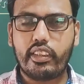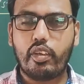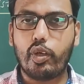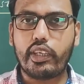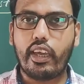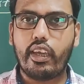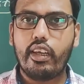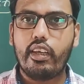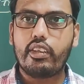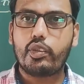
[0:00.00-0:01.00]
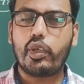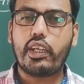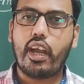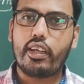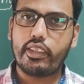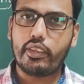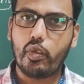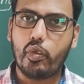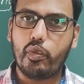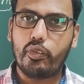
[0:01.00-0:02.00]
Okay. So in order
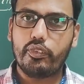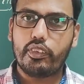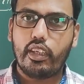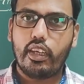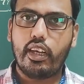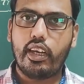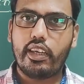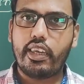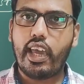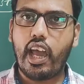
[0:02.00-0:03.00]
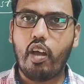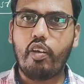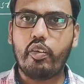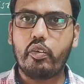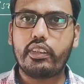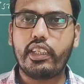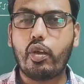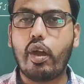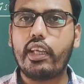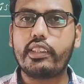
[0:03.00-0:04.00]
to have the
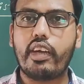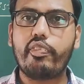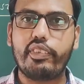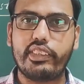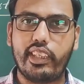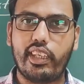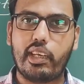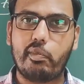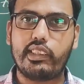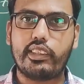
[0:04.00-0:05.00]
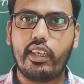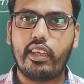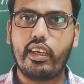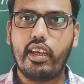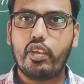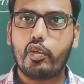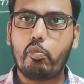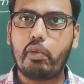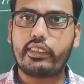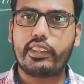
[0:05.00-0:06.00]
knowledge of physical chemistry, you
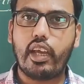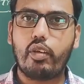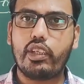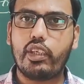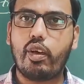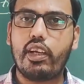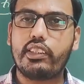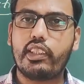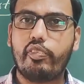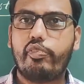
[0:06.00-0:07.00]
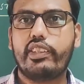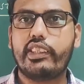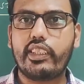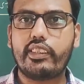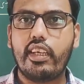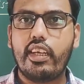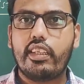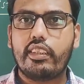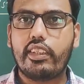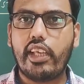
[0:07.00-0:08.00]
must have the knowledge of physics.
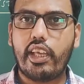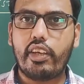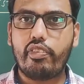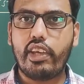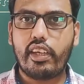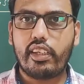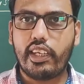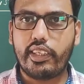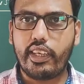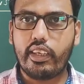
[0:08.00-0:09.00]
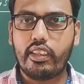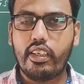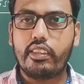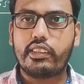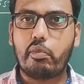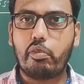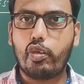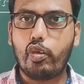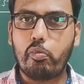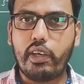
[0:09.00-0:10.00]
There we are getting some
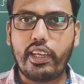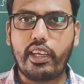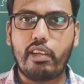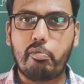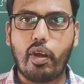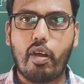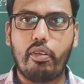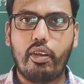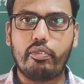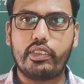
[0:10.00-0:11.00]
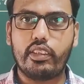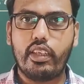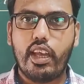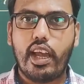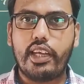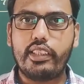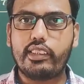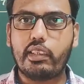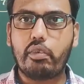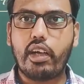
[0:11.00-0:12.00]
numerical problems and
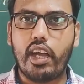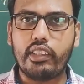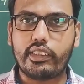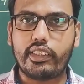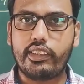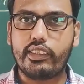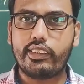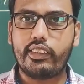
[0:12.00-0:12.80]
some constants